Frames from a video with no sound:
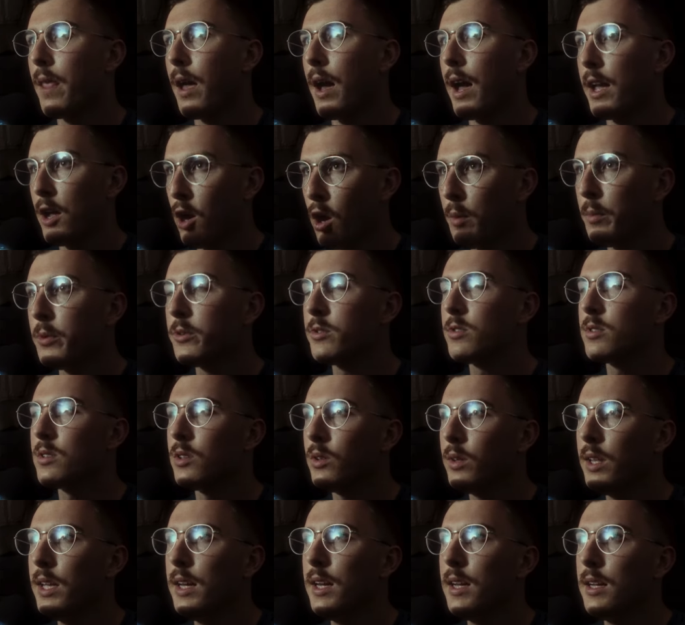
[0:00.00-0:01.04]
I almost
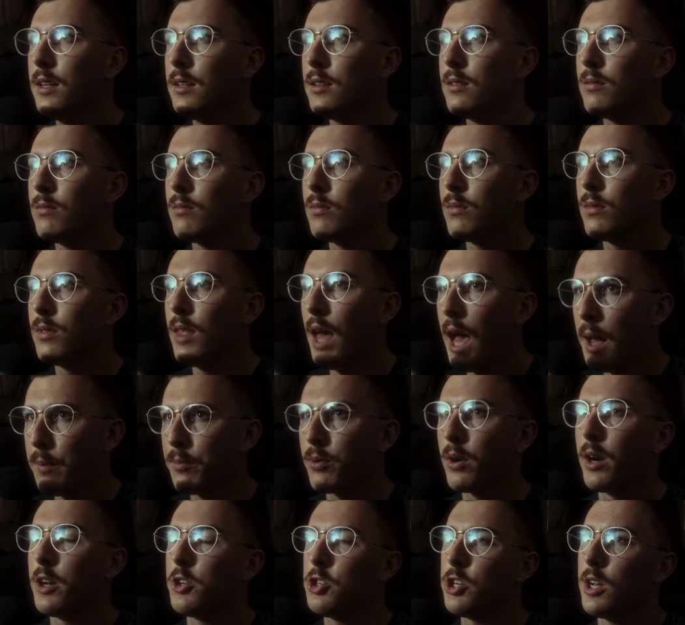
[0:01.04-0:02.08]
deleted that
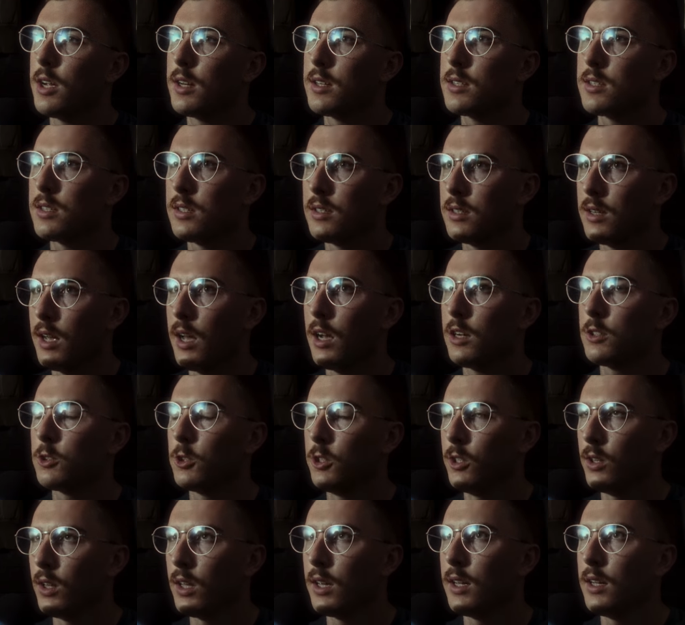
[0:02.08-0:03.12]
project,
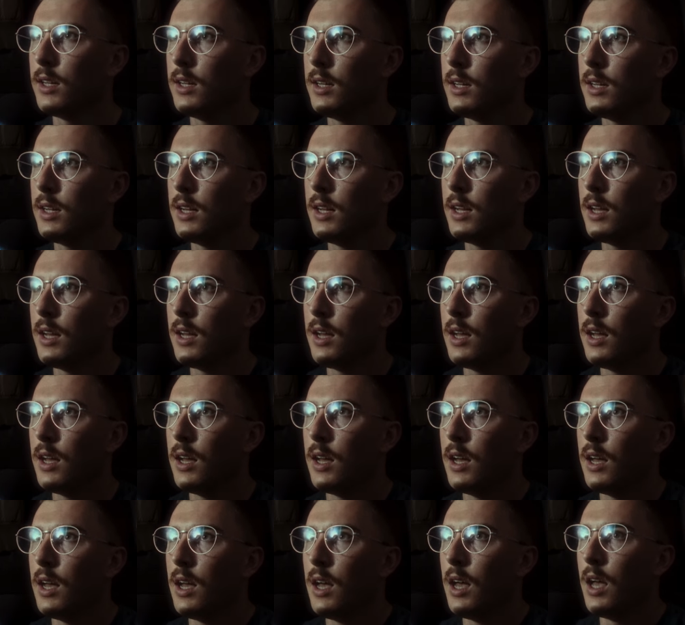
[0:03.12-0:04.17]
actually,
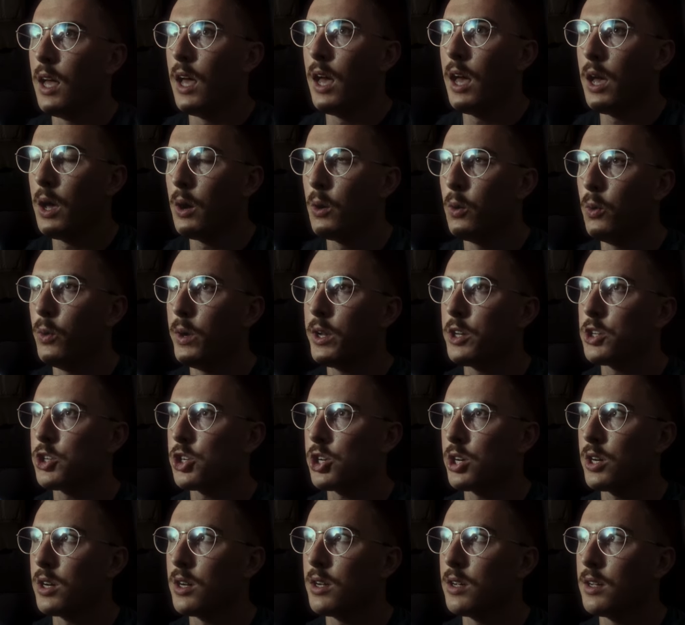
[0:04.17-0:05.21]

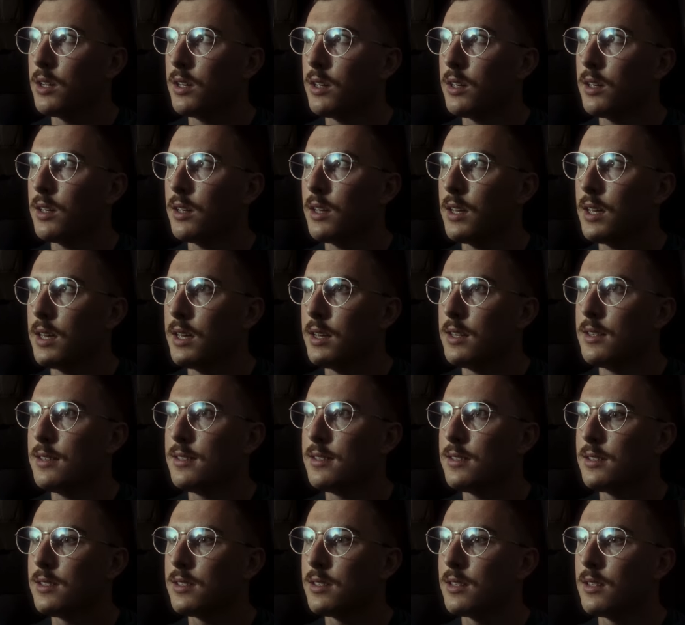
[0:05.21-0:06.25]
which
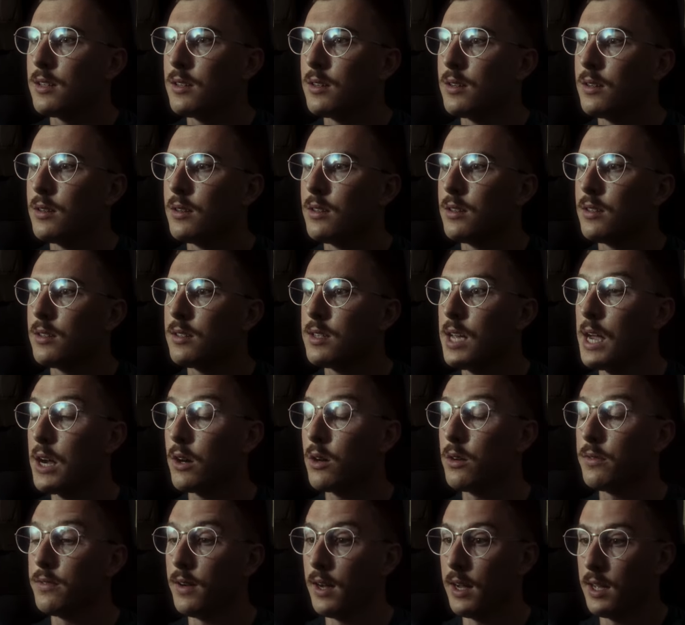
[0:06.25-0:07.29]
is
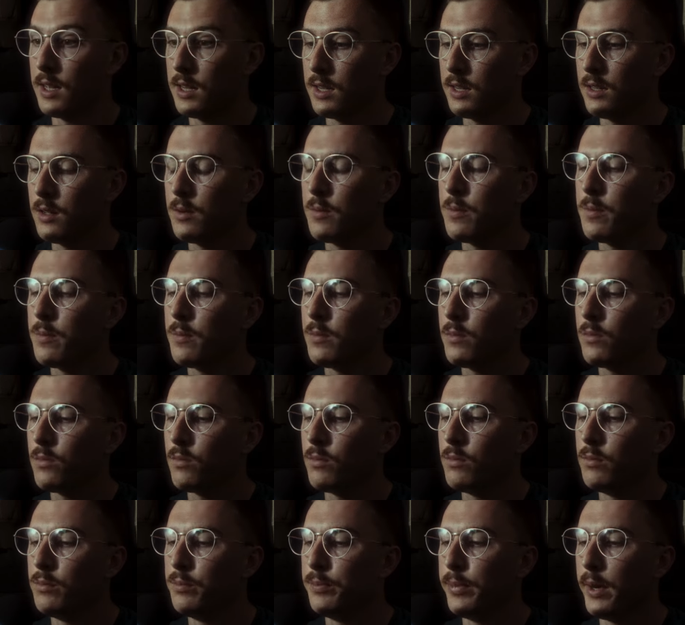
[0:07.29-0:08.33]
terrifying,
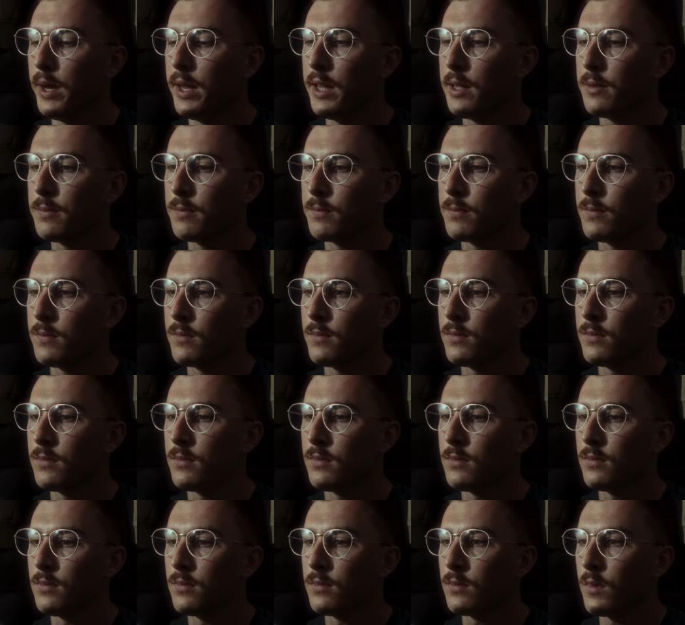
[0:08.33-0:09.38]
but
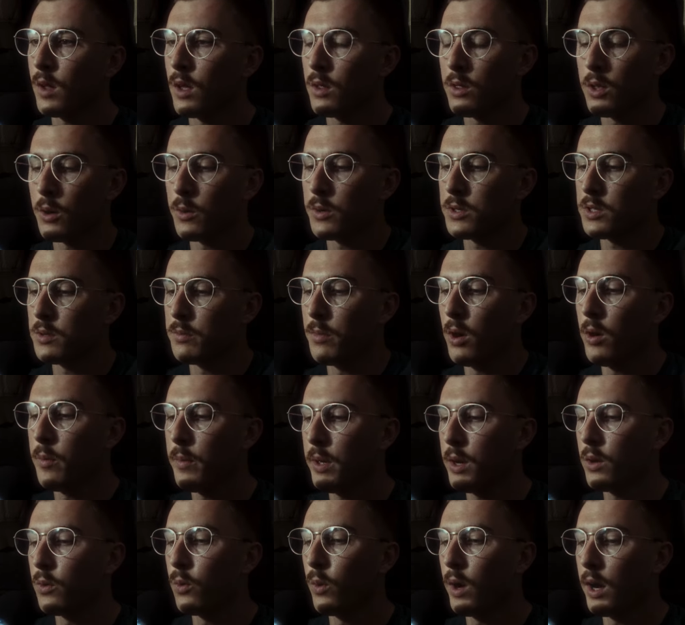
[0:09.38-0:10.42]
there was a
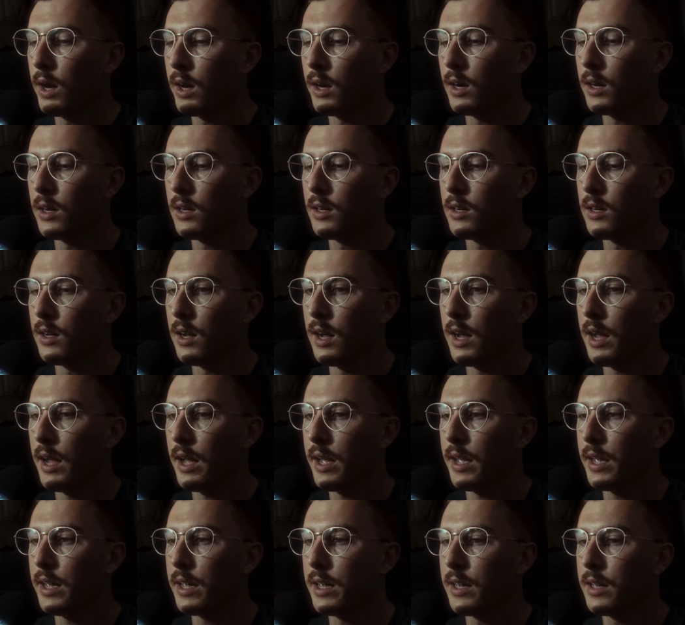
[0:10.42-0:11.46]
moment where
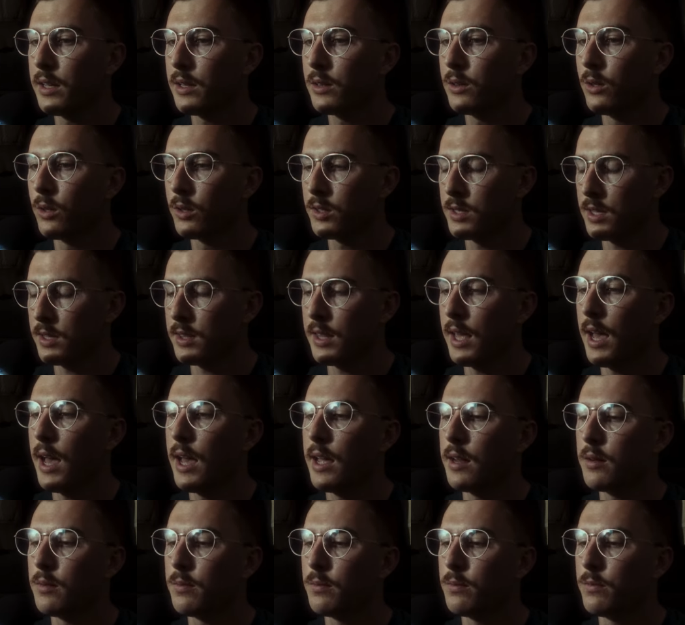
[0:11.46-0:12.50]
I looked at
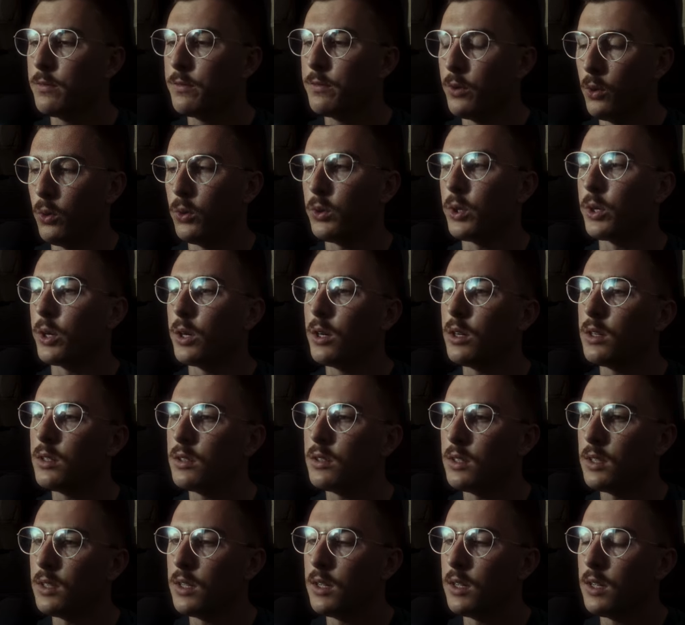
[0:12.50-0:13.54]
that folder
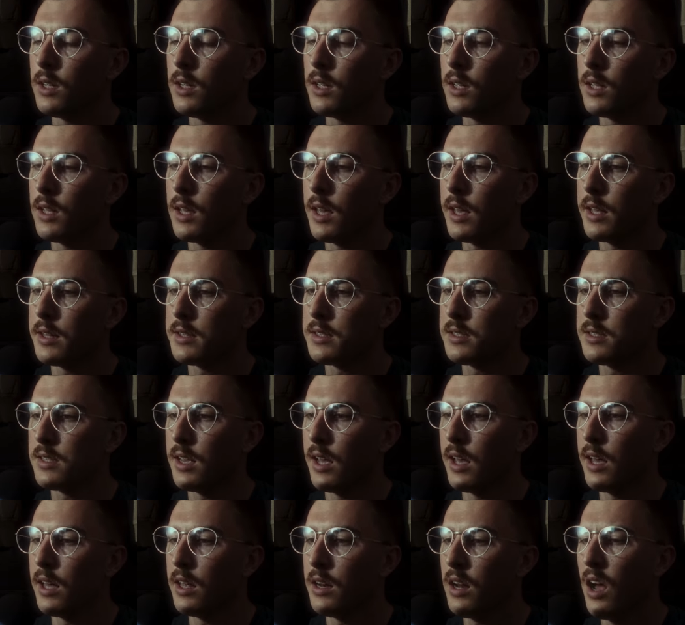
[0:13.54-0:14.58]
and
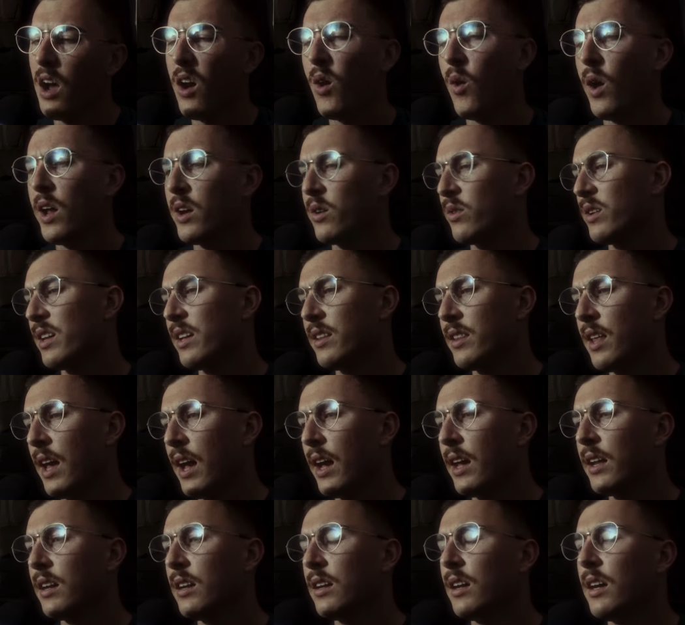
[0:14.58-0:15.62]
said, oh, I don't need
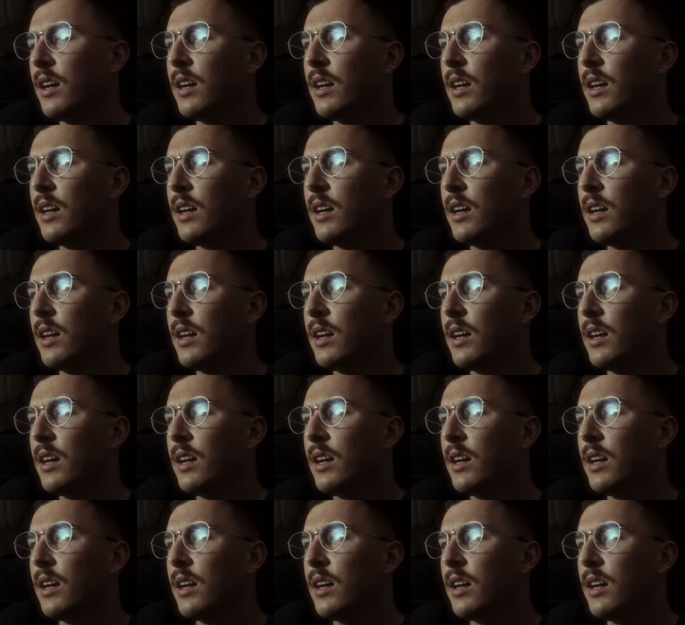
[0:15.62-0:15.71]
that.